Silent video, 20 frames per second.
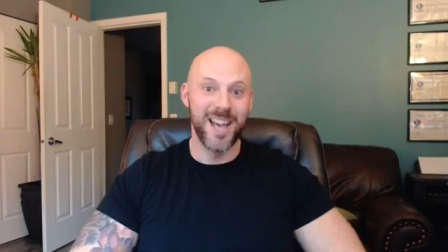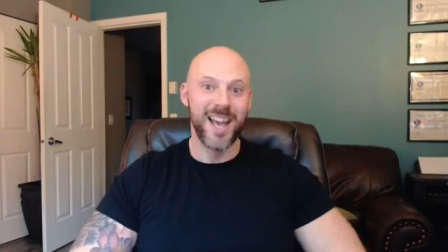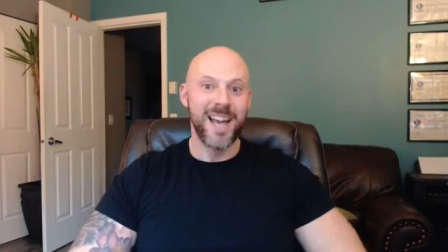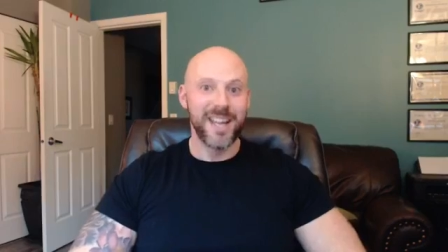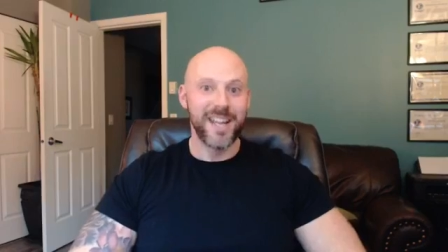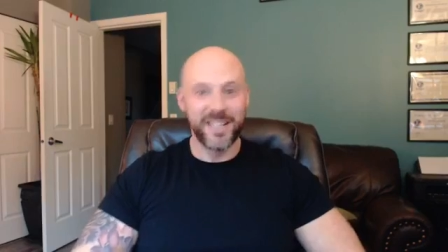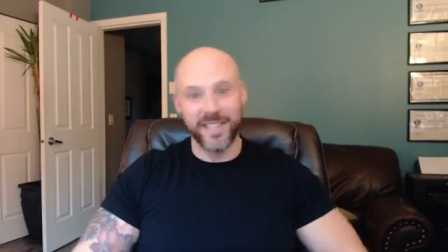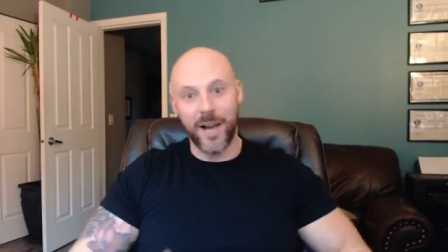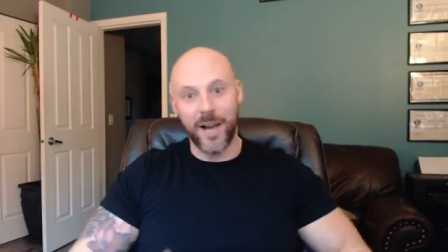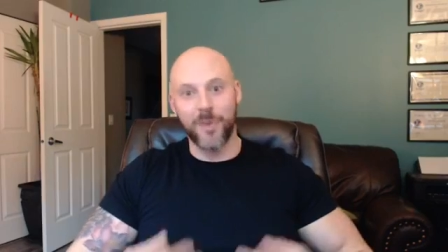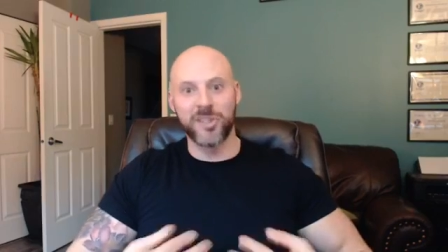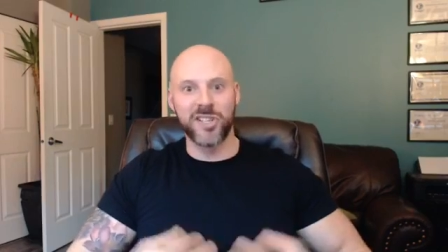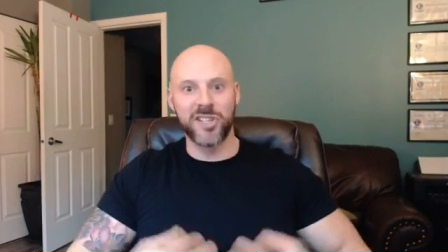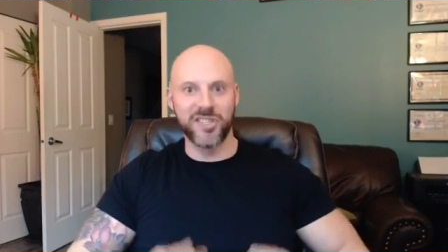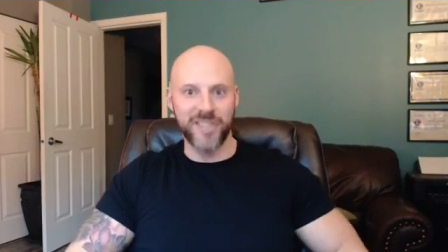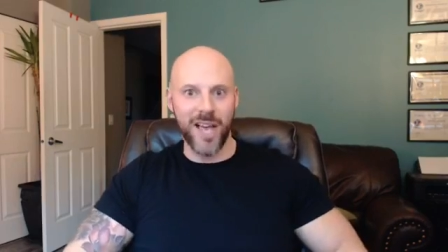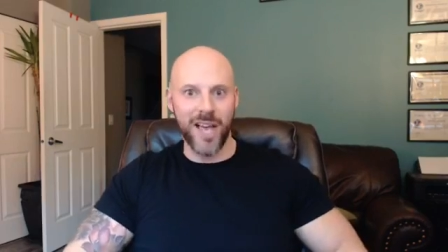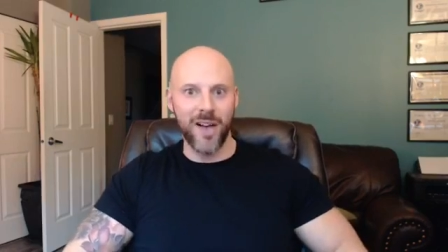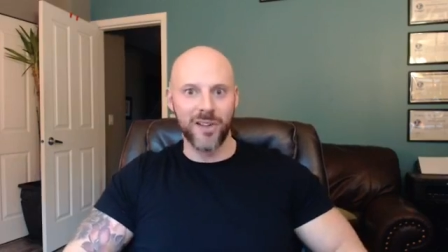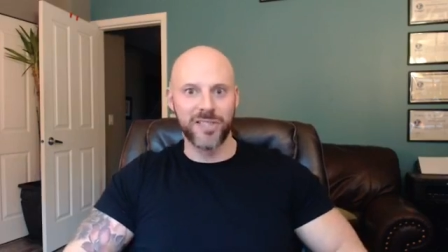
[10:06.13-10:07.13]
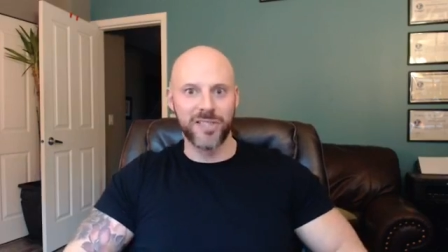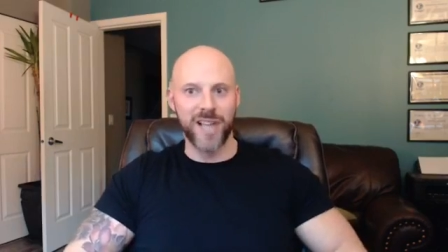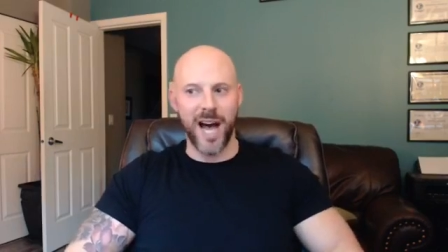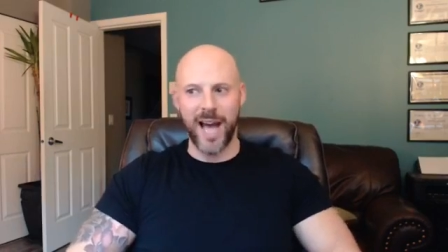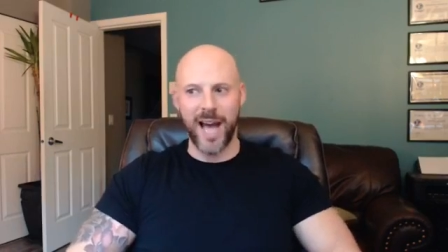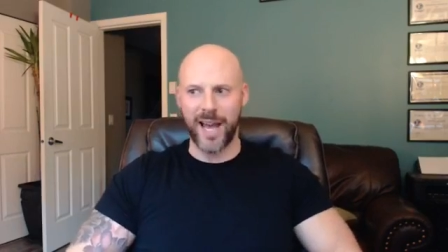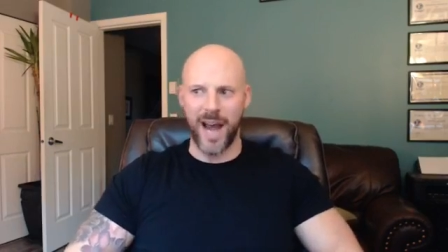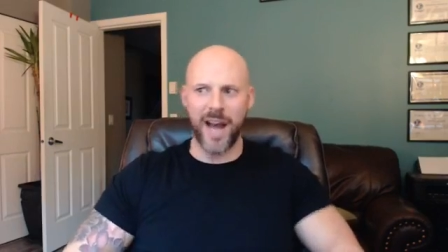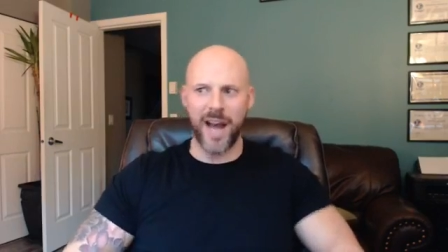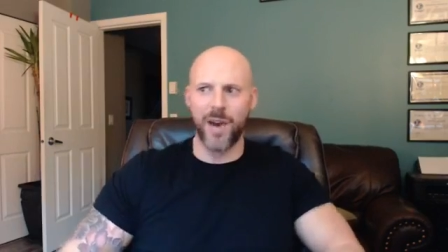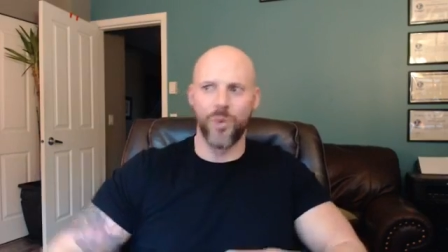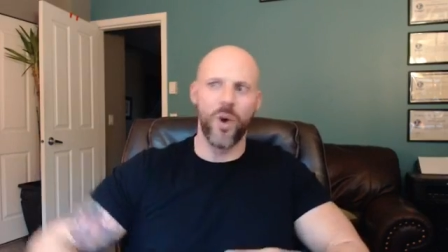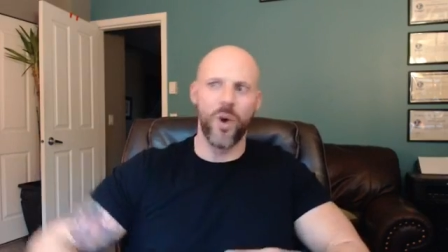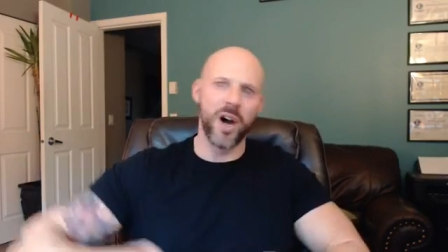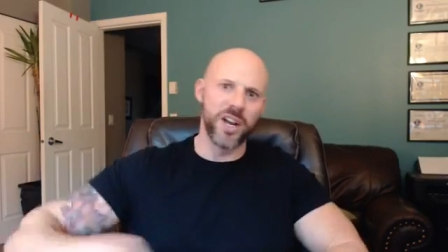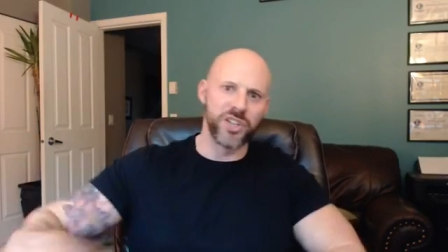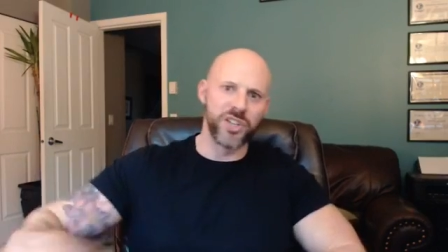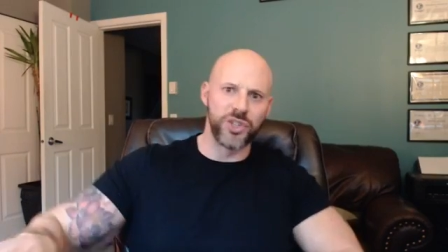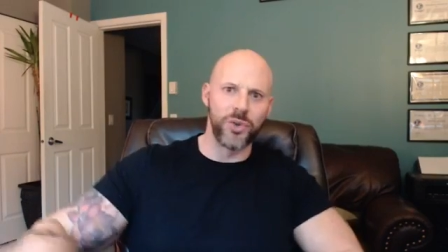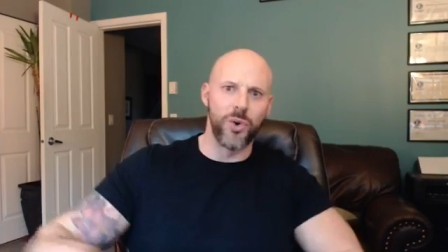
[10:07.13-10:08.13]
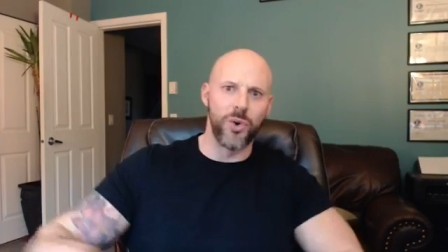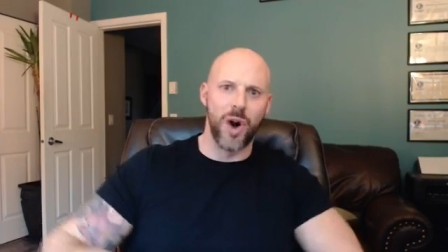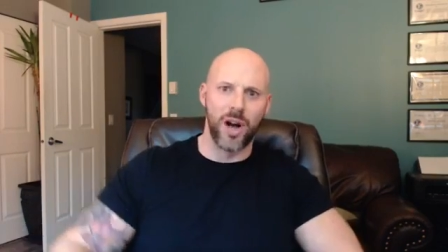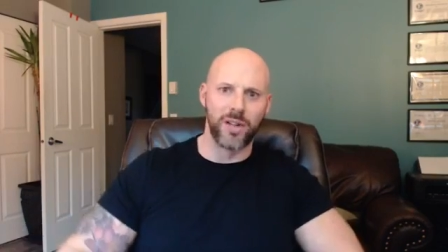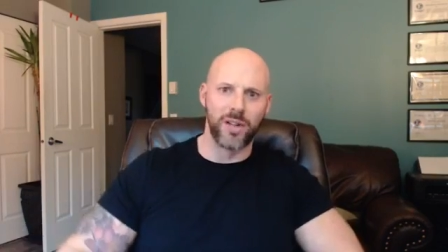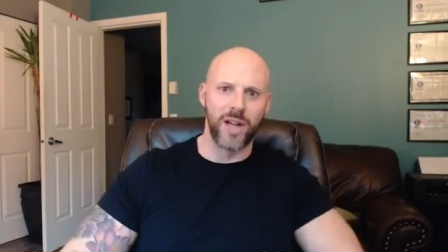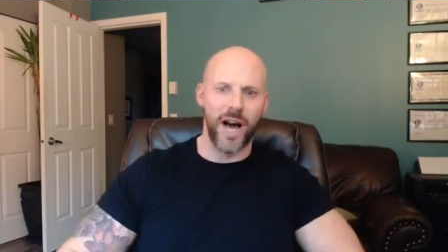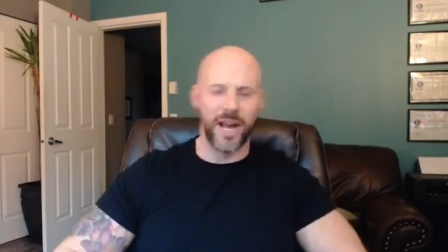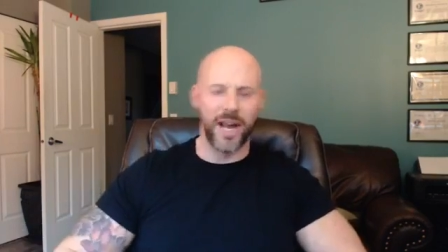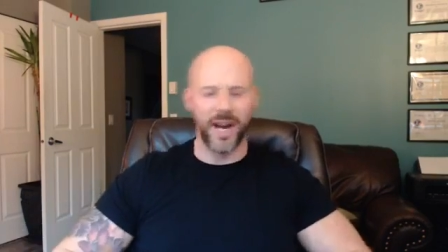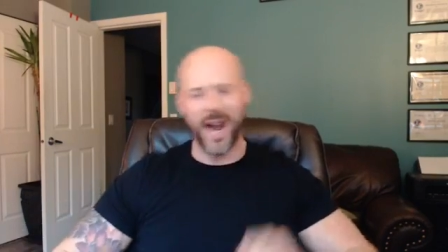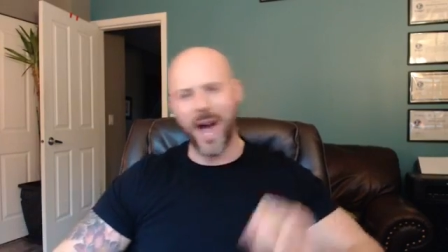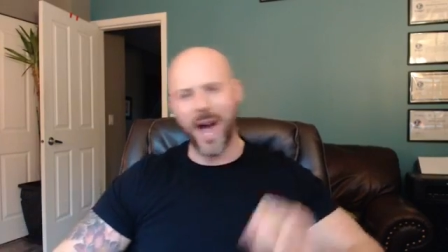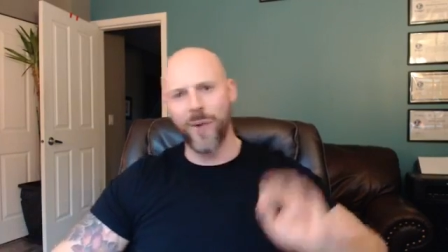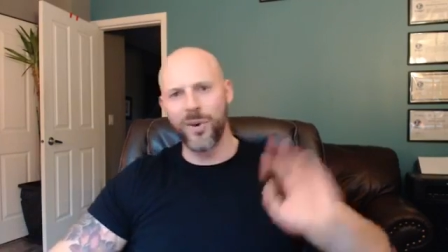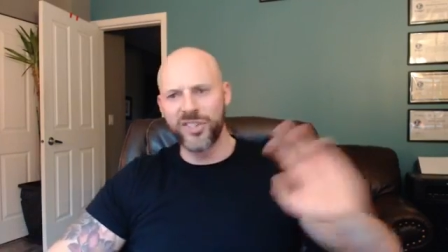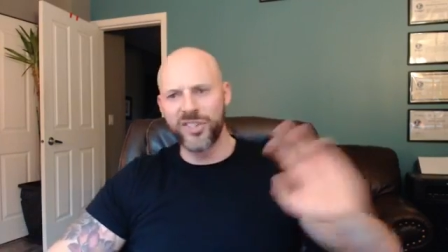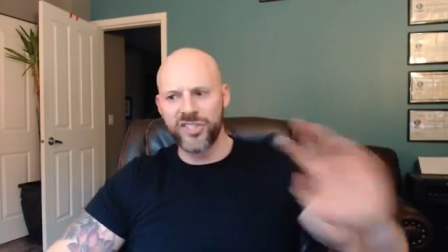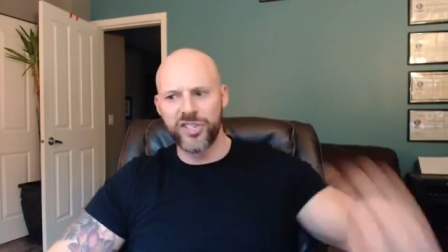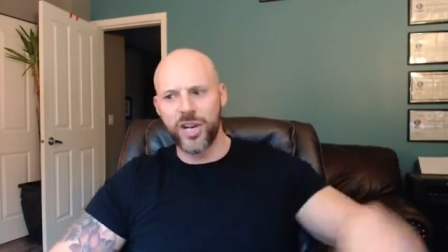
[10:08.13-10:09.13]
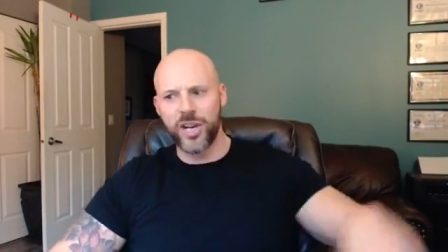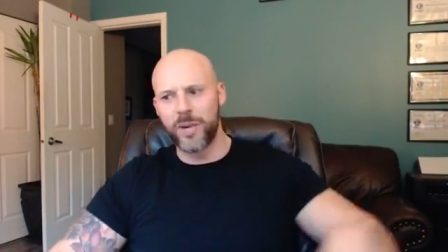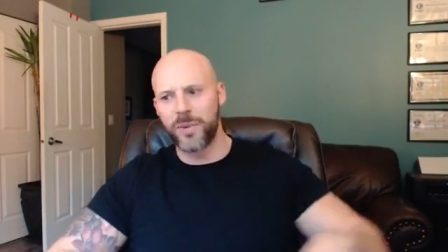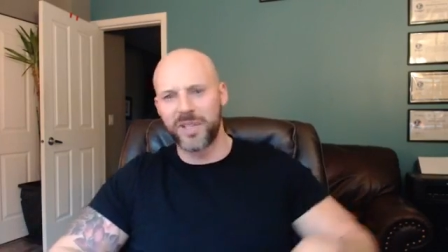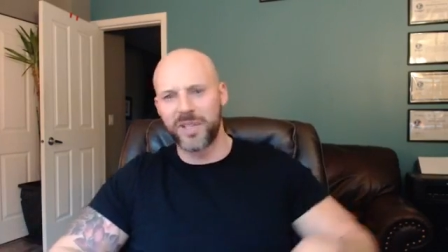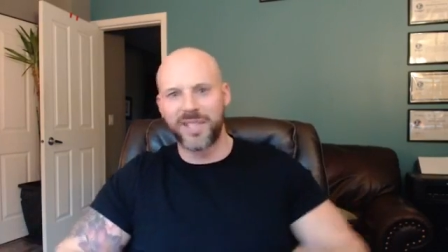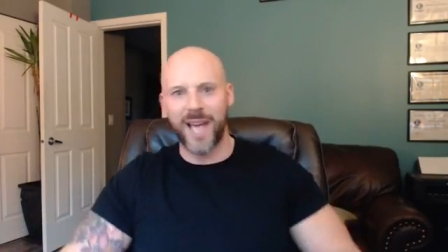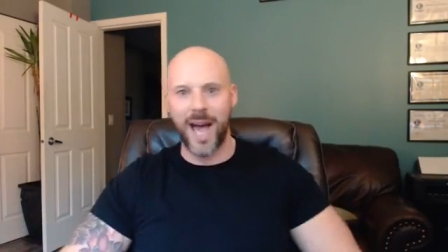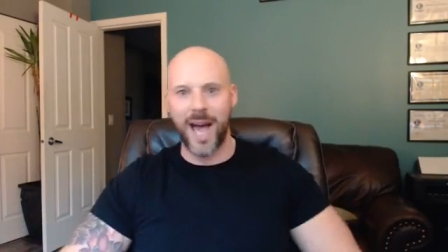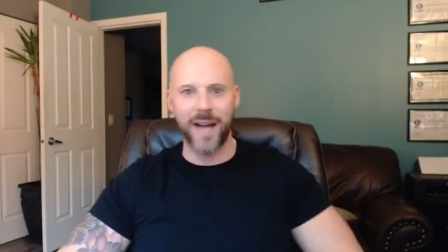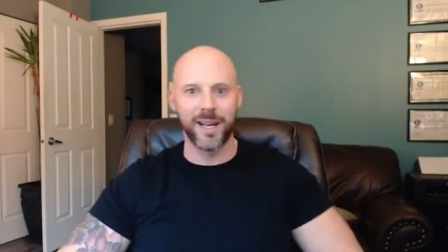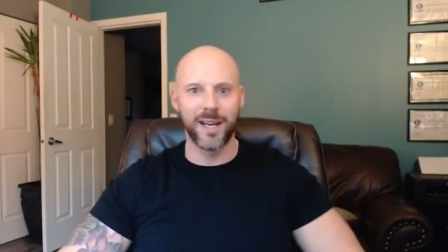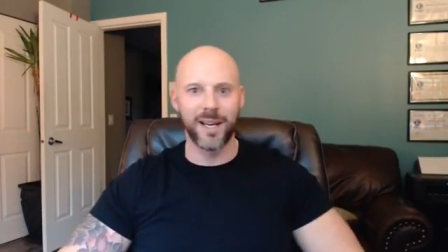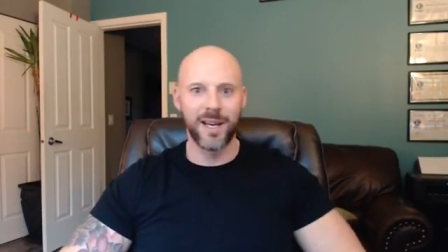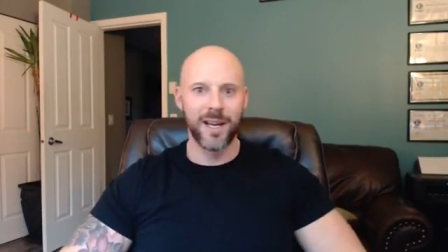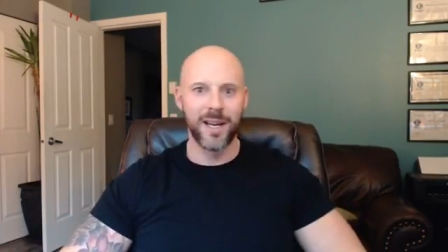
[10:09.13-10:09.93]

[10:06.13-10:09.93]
because I was a sales guy and I didn't want to do online and I wasn't good with tech.